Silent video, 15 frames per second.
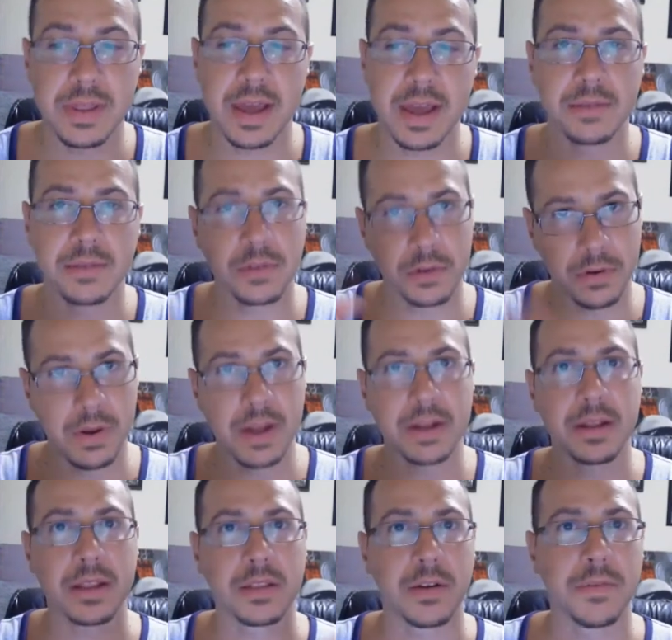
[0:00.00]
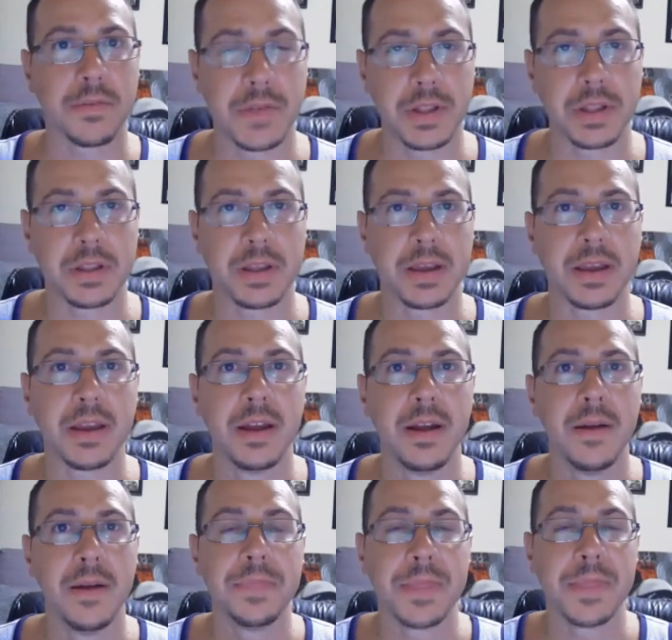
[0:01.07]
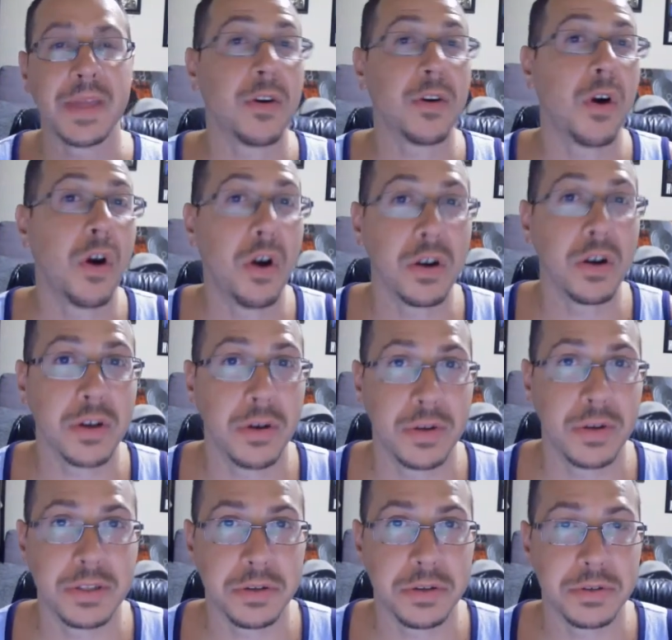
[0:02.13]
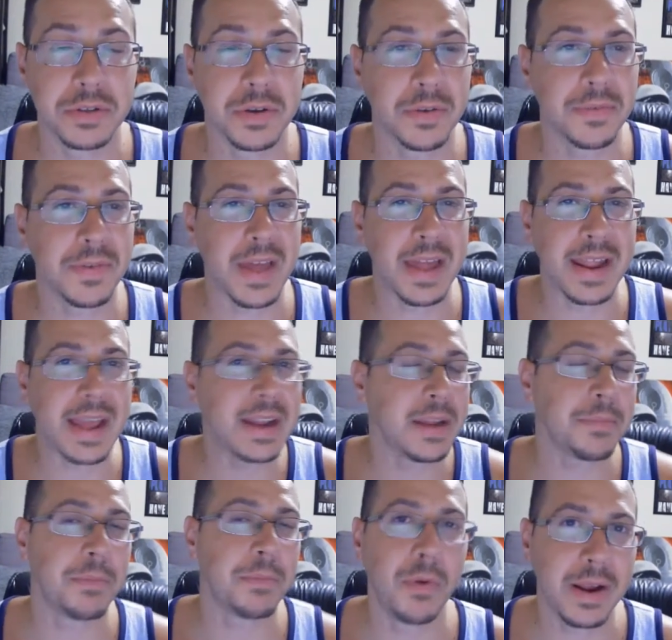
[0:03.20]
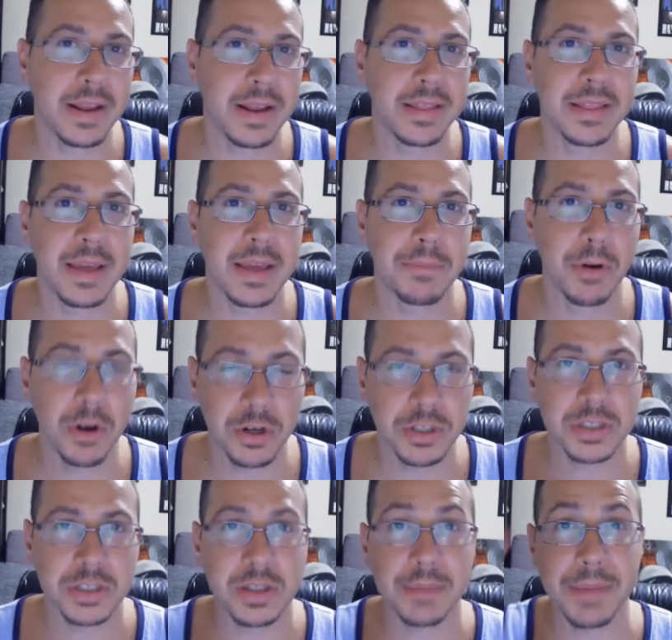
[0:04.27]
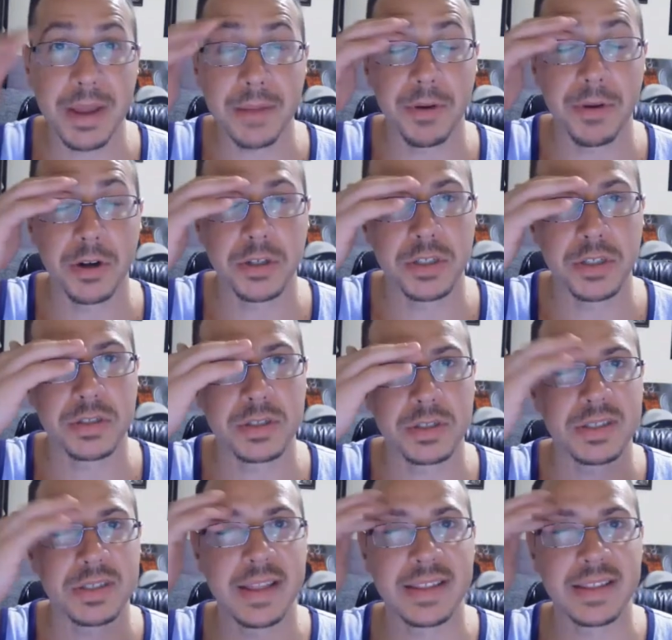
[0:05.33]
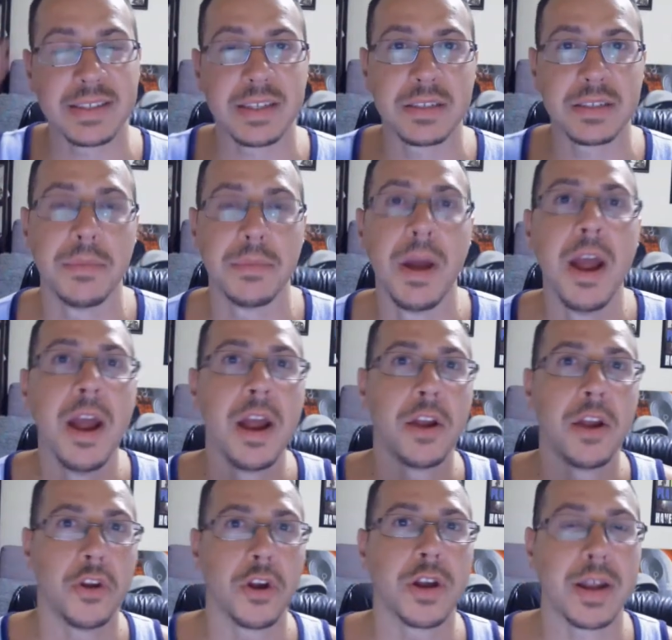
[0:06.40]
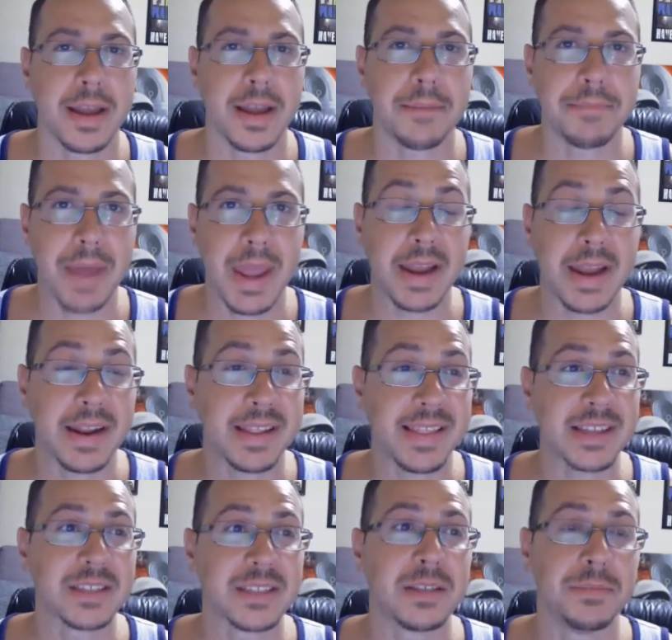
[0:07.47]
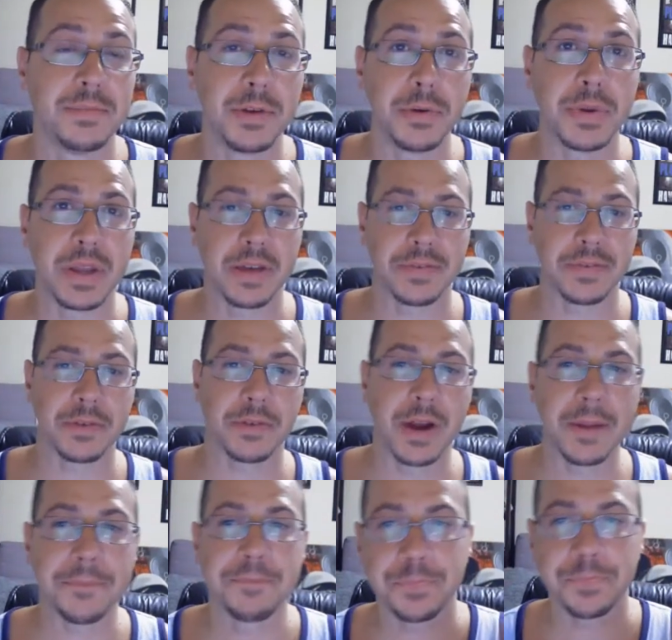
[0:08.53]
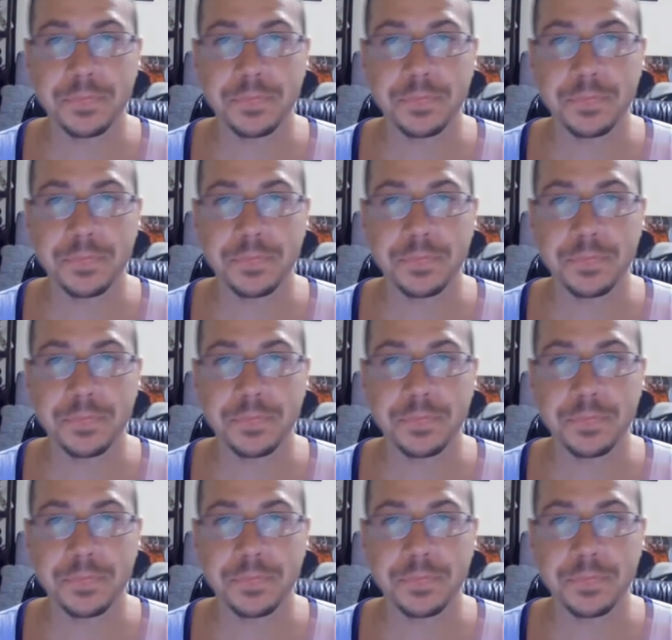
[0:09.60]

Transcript: will then go ahead and get their affiliate link, and they're hard coded to you. So at any point they purchase, they make a purchase inside the system, you're gonna get paid, and that's the beauty of it, right?